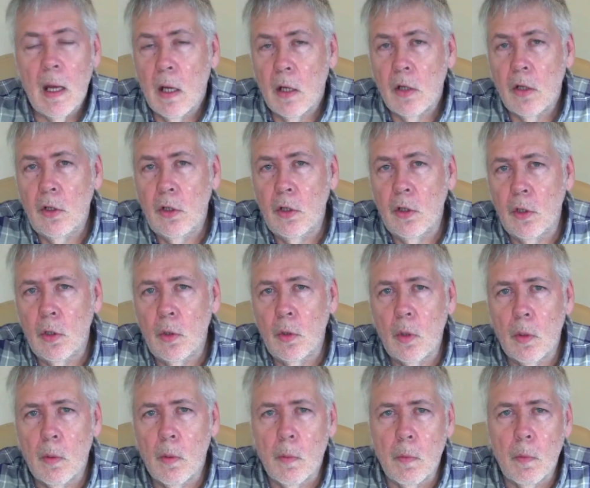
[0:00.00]

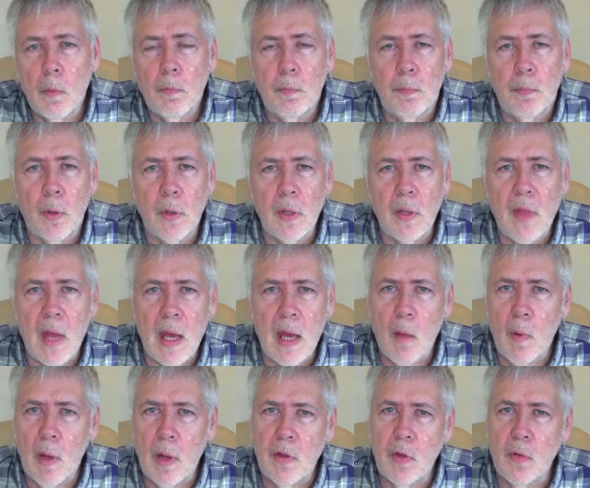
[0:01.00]
You put in there
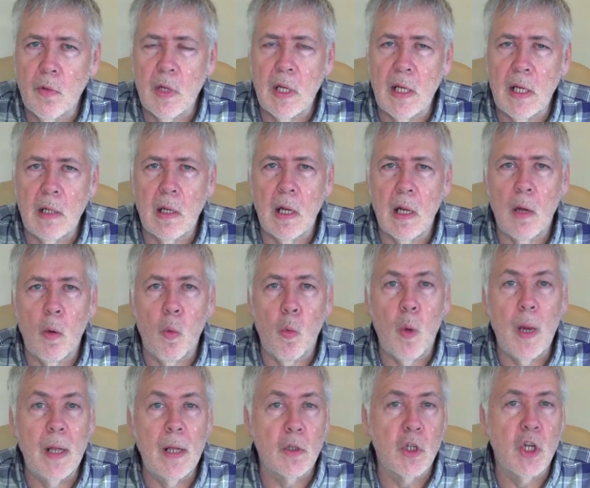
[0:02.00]
whether you need a
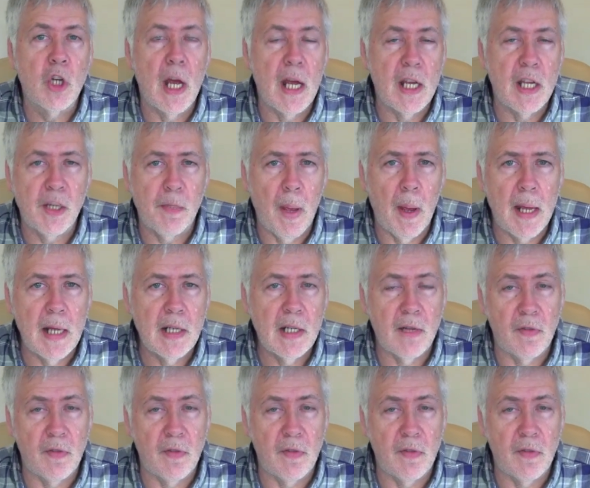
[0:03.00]
wheelchair space.